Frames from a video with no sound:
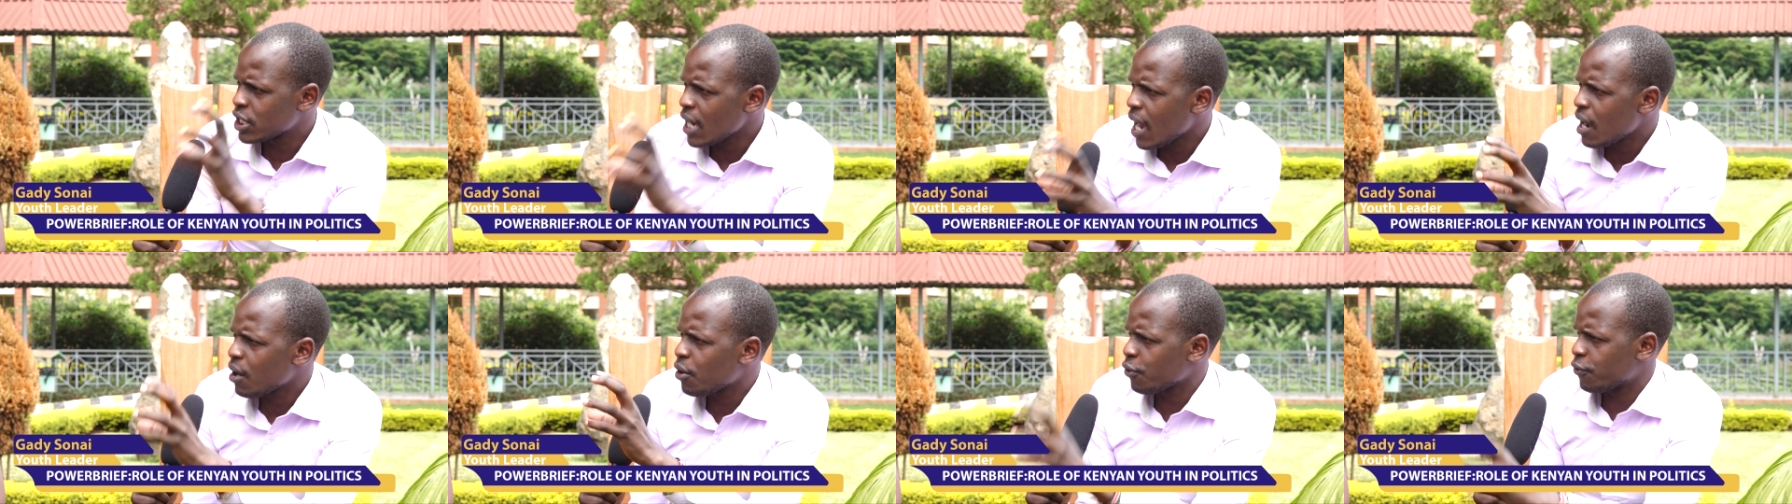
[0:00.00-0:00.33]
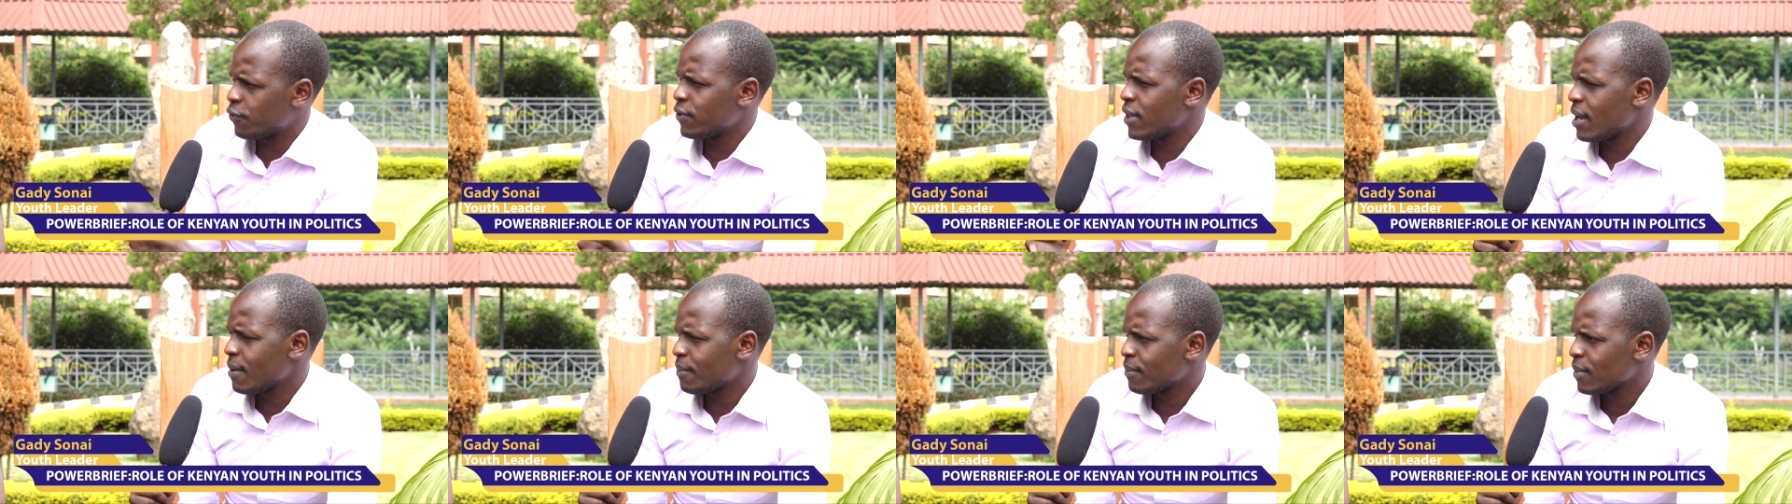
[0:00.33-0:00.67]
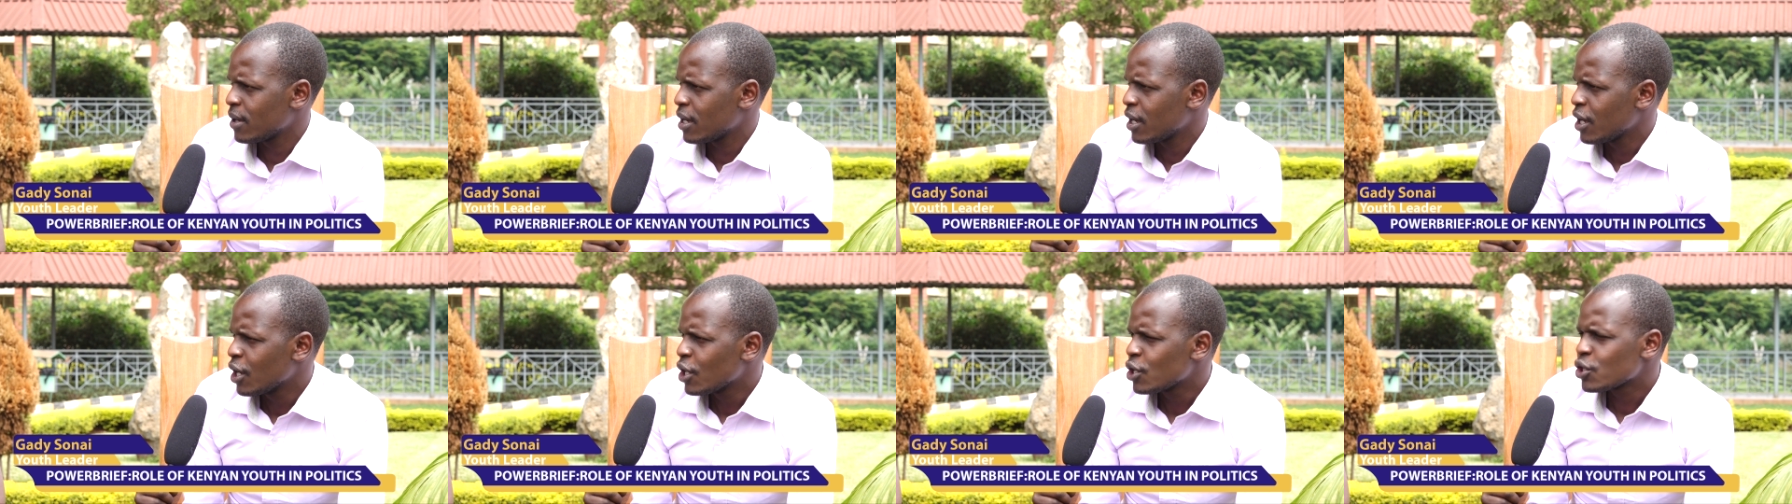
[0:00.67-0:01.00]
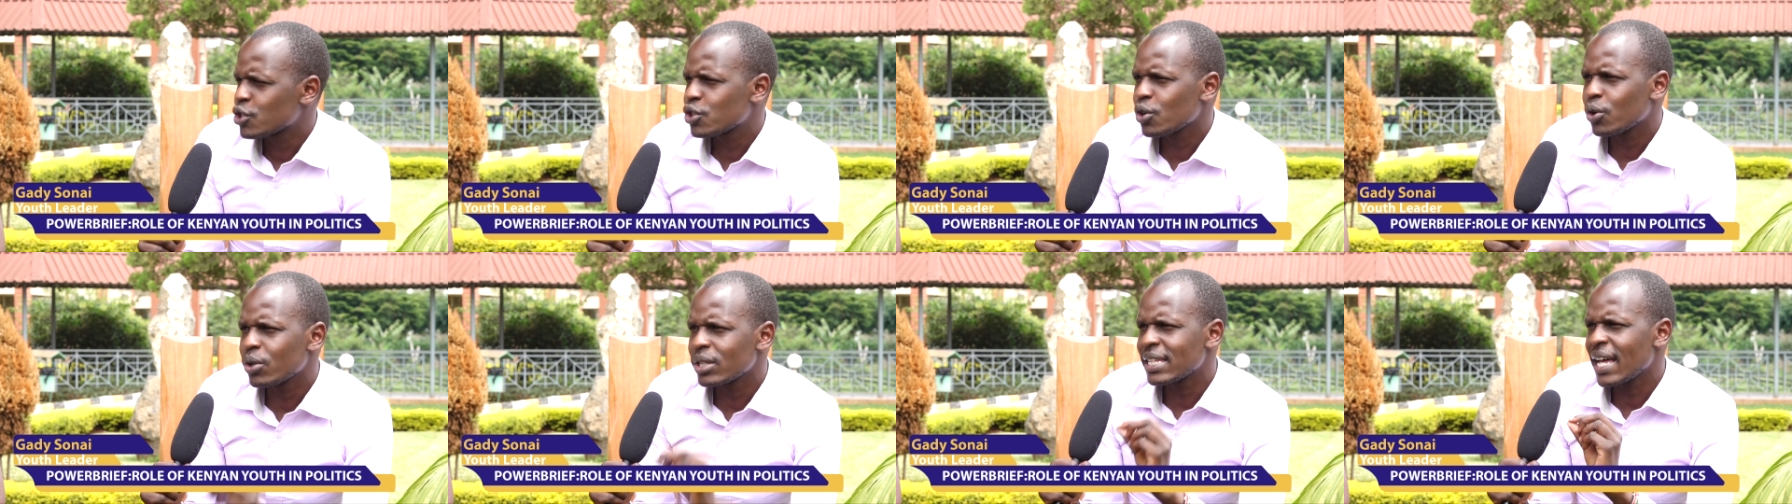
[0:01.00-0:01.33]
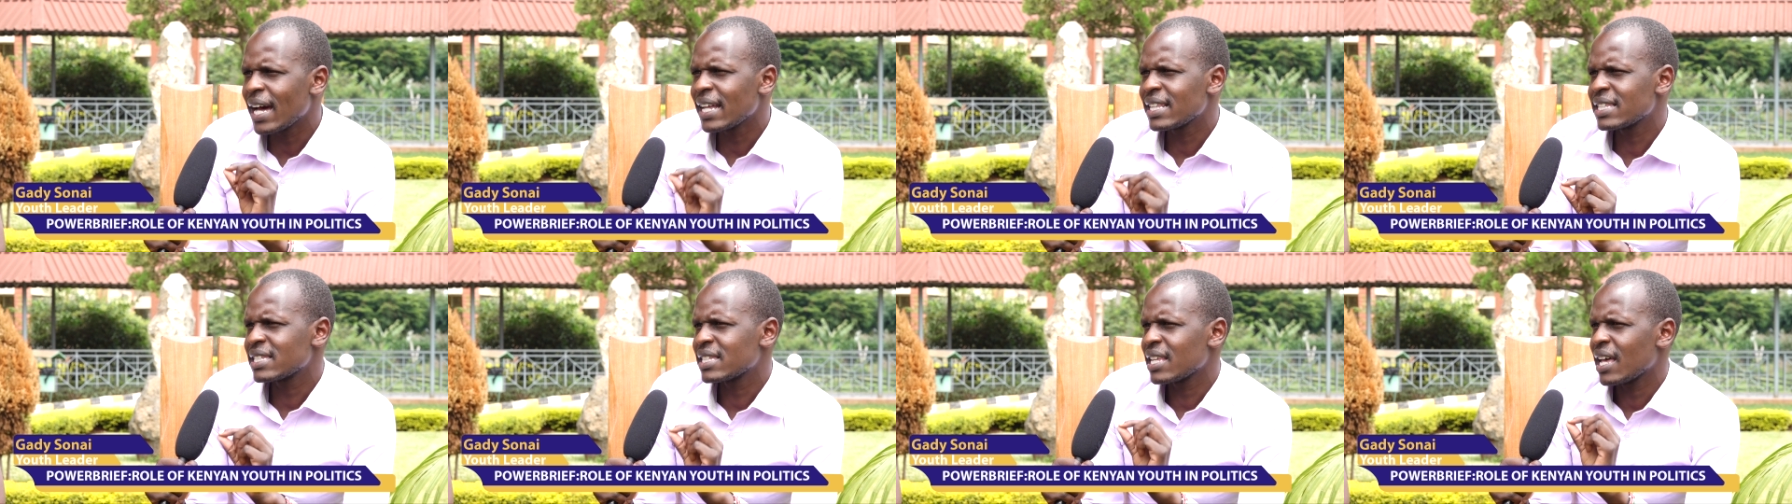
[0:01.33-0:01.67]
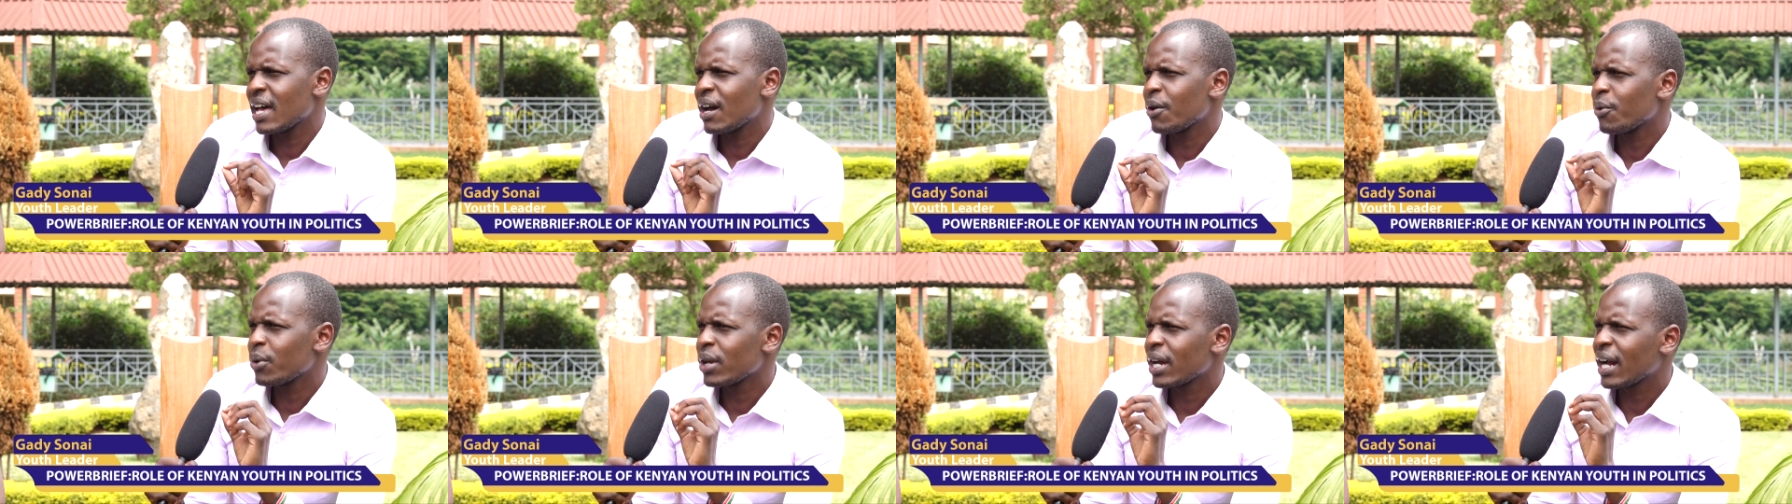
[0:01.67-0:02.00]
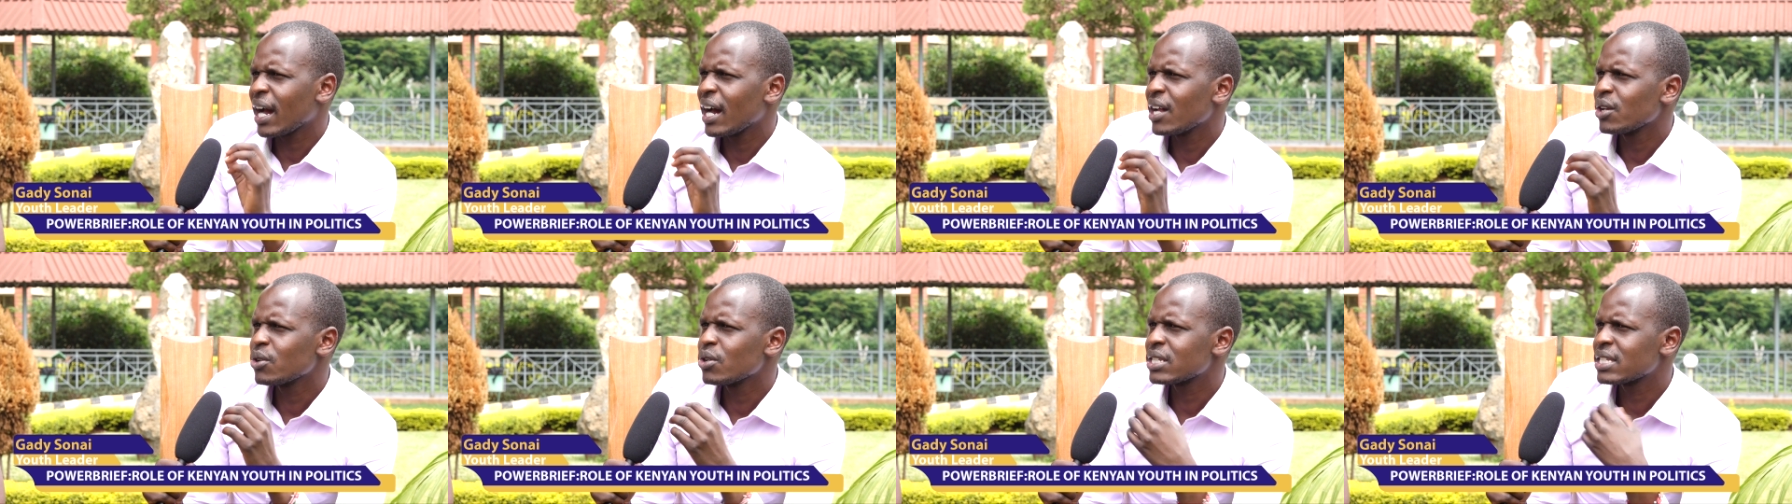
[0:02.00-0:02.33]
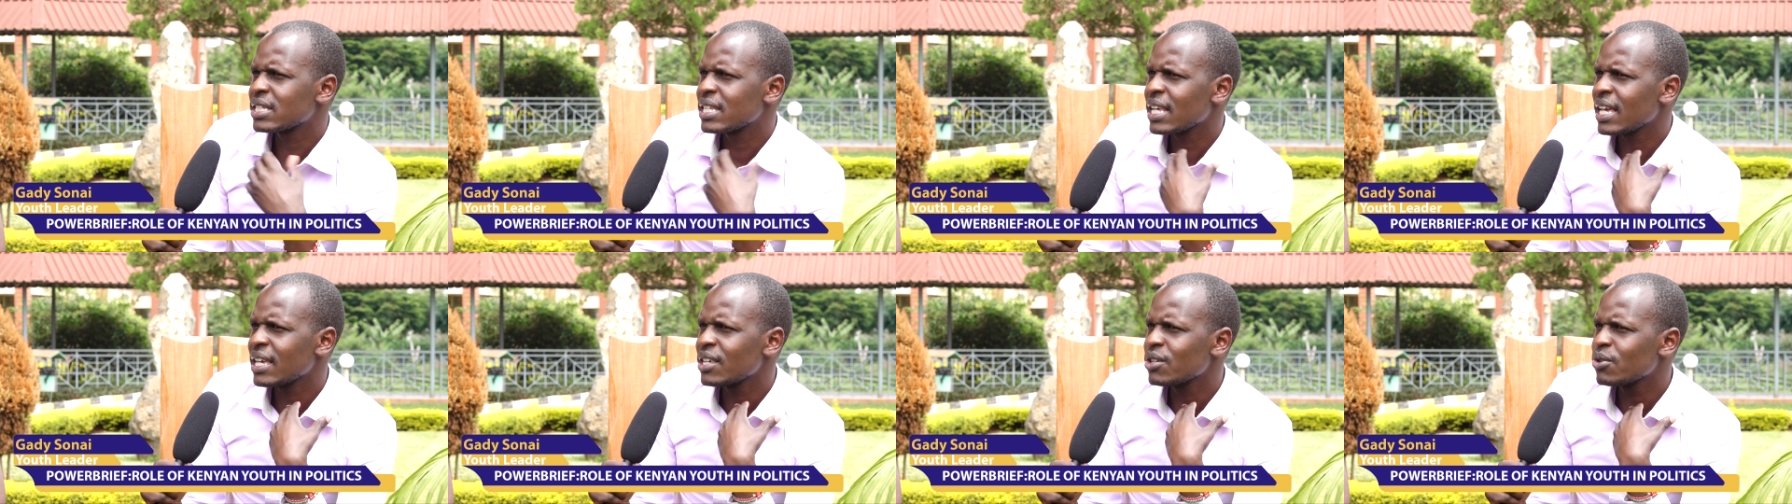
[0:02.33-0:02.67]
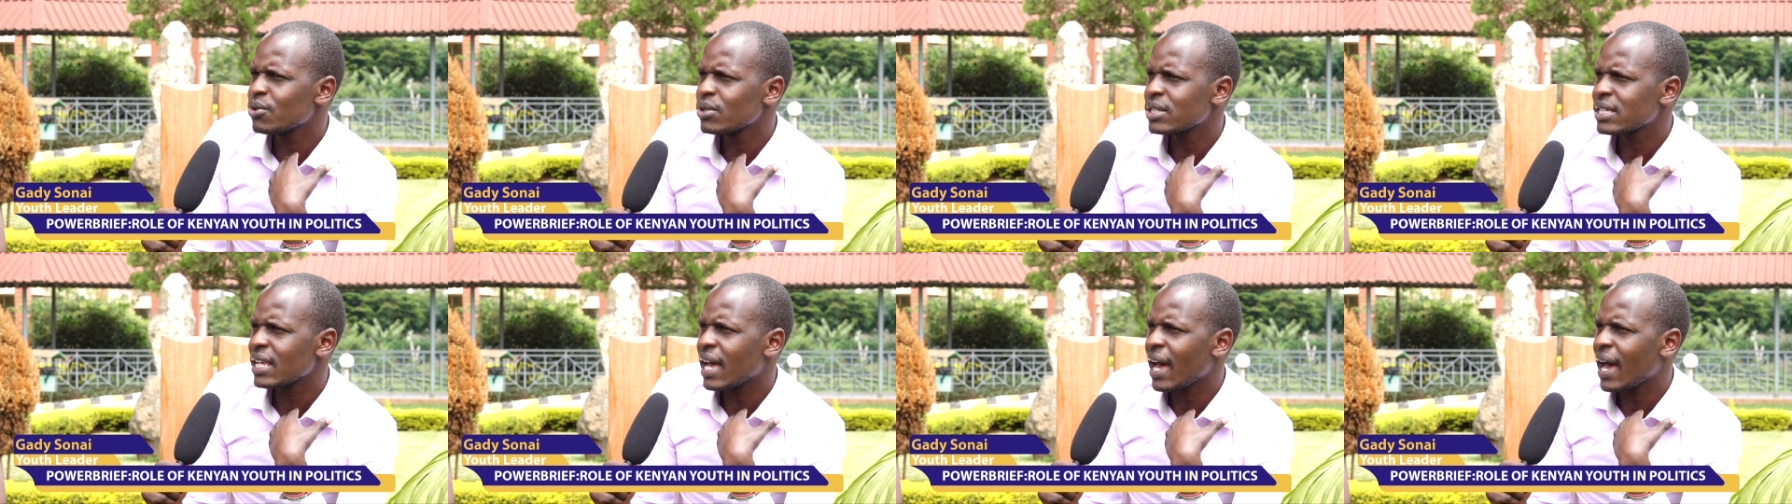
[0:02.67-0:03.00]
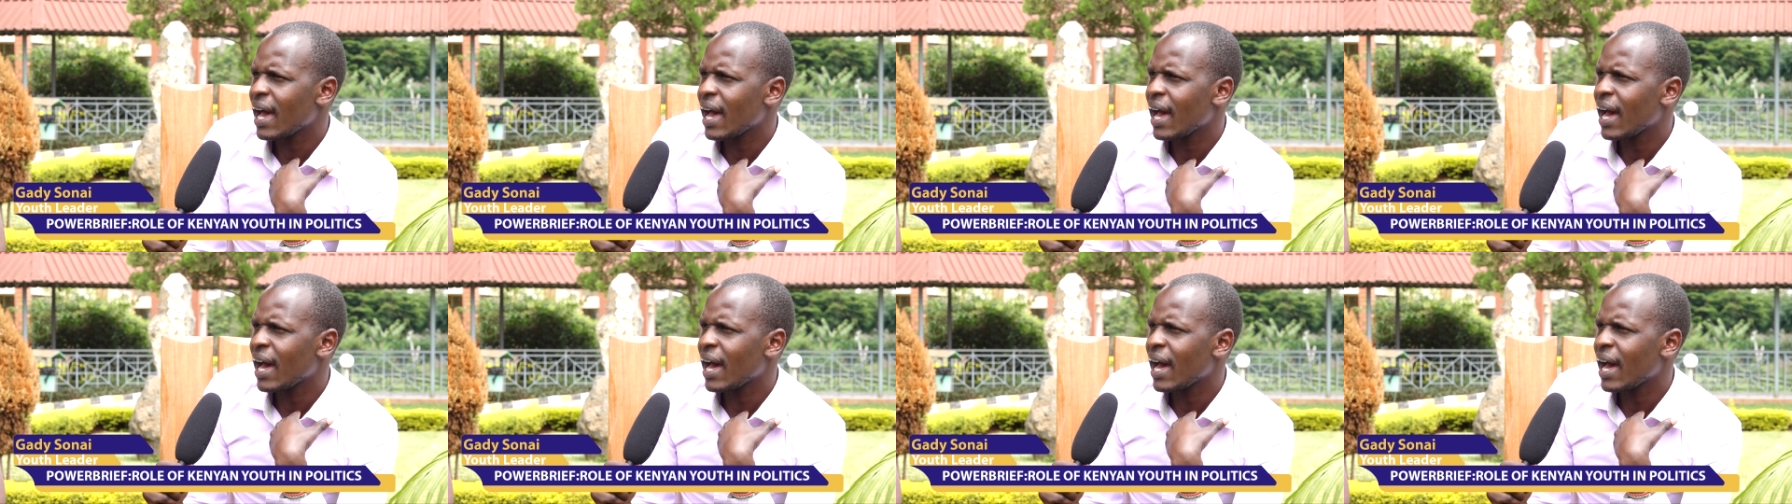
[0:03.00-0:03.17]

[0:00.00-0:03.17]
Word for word: chunk of them. So that uh, we cannot say youth are,